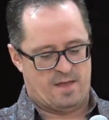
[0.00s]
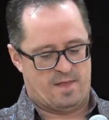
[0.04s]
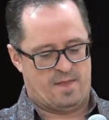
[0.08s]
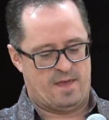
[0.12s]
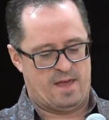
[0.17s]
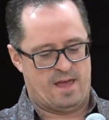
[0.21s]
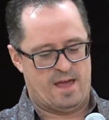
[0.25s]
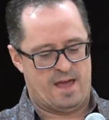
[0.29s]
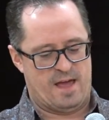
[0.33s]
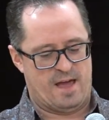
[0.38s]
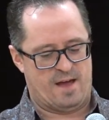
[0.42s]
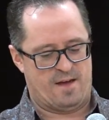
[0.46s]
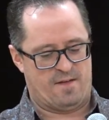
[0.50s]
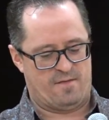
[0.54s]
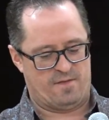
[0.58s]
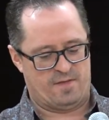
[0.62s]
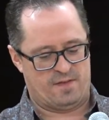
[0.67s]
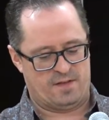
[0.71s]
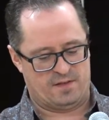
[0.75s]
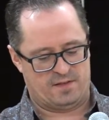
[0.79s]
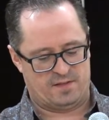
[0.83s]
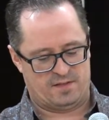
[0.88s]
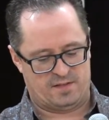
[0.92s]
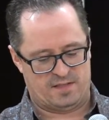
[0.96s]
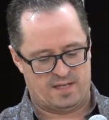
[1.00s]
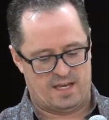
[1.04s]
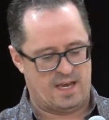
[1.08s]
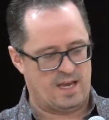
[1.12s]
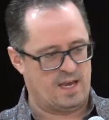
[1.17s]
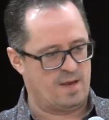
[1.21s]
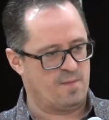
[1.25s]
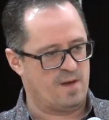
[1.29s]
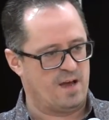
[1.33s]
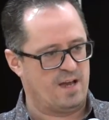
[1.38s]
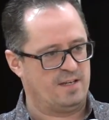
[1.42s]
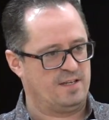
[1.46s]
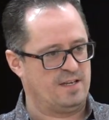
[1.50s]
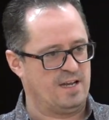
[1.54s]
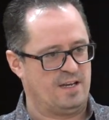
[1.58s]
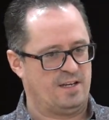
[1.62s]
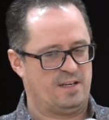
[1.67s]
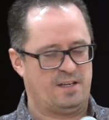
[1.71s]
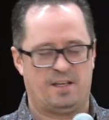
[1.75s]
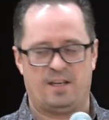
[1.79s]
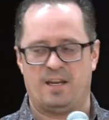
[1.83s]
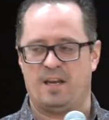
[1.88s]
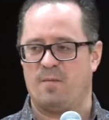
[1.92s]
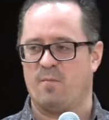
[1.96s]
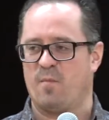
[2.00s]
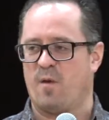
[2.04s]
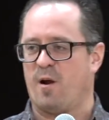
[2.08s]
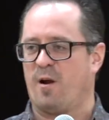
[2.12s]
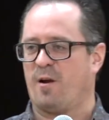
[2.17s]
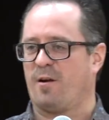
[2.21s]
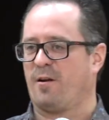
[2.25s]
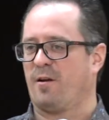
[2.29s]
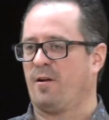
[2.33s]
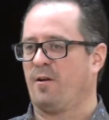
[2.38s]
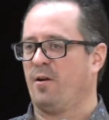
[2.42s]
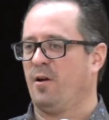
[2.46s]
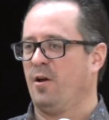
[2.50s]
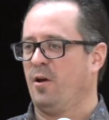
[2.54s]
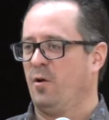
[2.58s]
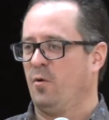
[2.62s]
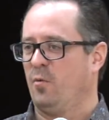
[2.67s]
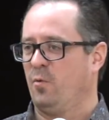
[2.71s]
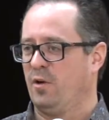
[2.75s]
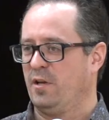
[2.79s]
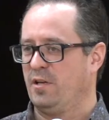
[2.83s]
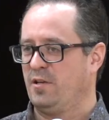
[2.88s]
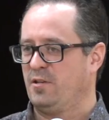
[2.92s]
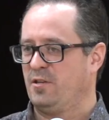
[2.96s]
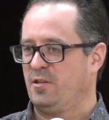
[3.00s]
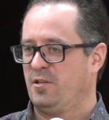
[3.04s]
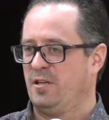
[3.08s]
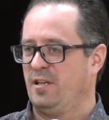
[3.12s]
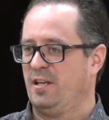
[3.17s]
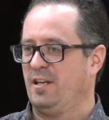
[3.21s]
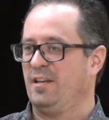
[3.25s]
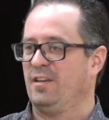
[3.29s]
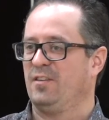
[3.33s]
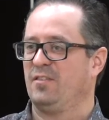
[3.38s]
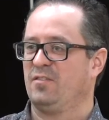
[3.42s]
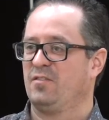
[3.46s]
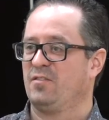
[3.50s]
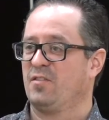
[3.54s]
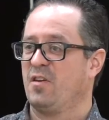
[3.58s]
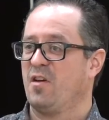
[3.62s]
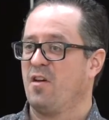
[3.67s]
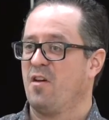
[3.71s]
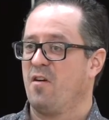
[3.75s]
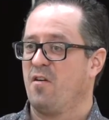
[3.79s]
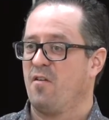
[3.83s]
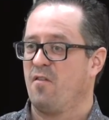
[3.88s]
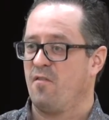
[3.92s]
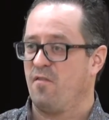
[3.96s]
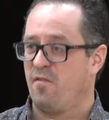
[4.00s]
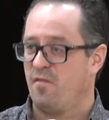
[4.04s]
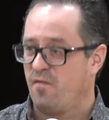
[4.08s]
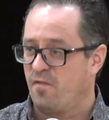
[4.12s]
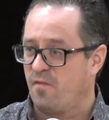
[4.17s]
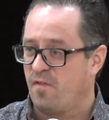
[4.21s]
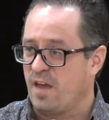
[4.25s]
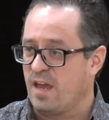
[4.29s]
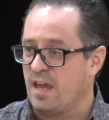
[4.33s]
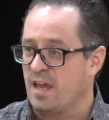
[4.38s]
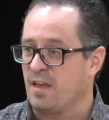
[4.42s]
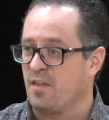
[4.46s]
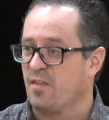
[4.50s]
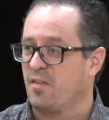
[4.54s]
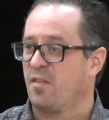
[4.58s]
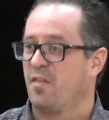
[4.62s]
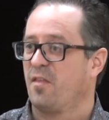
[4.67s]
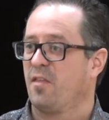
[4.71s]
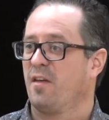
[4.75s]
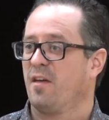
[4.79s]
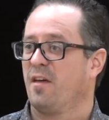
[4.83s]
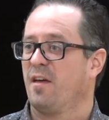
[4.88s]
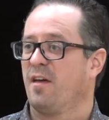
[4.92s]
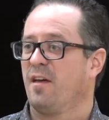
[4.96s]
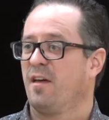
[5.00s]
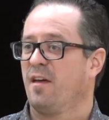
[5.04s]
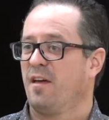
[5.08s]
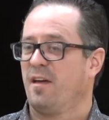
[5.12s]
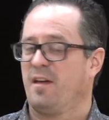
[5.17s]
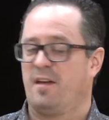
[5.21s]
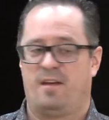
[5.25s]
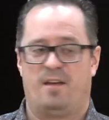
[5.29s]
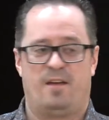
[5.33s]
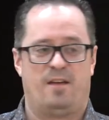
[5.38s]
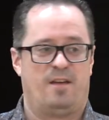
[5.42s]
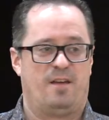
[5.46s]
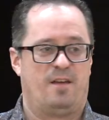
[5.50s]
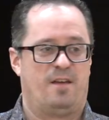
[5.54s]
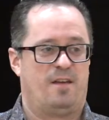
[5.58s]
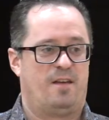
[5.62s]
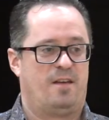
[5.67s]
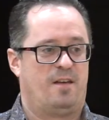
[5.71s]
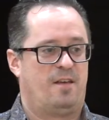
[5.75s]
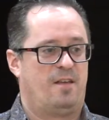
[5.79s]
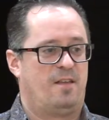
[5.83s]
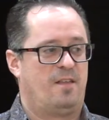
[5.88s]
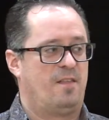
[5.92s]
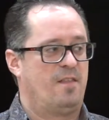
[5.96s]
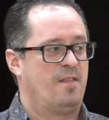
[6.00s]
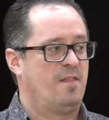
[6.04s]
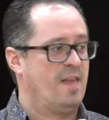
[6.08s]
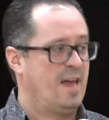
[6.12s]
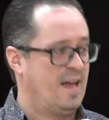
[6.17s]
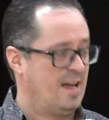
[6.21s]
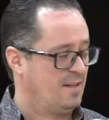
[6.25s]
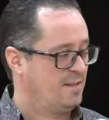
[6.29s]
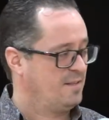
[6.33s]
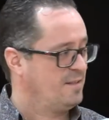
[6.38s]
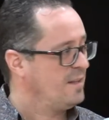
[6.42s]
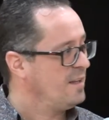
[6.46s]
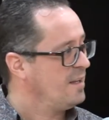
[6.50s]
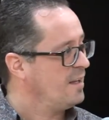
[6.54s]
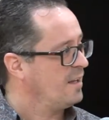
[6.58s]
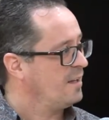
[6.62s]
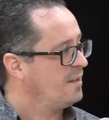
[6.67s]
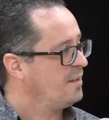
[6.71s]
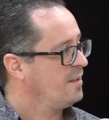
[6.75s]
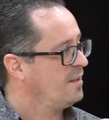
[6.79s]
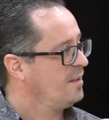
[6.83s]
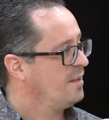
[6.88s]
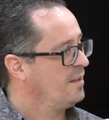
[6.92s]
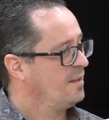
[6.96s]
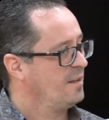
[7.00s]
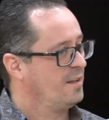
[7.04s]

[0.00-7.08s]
they have the same identity marker, which is faith. That's it.